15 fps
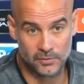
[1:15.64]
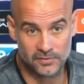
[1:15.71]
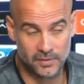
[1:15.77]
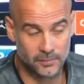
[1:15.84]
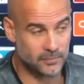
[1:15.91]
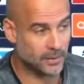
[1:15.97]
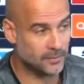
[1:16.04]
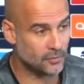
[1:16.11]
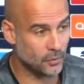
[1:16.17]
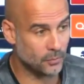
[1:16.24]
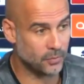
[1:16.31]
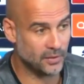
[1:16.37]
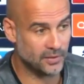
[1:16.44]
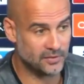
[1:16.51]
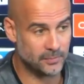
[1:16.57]
sometimes the
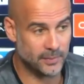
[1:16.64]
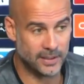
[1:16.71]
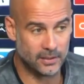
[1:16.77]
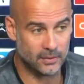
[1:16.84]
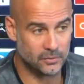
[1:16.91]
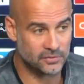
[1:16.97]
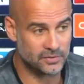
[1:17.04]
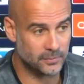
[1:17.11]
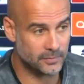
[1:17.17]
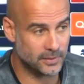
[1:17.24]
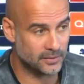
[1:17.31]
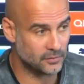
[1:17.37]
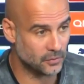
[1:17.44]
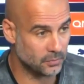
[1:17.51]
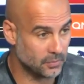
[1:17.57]
opponent is better, or
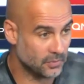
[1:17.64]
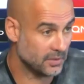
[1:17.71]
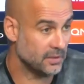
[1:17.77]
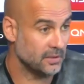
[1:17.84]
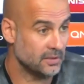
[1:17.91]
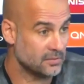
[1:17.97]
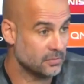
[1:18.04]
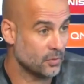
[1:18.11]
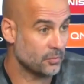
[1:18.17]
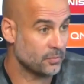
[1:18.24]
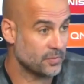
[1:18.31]
sometimes the opponent is more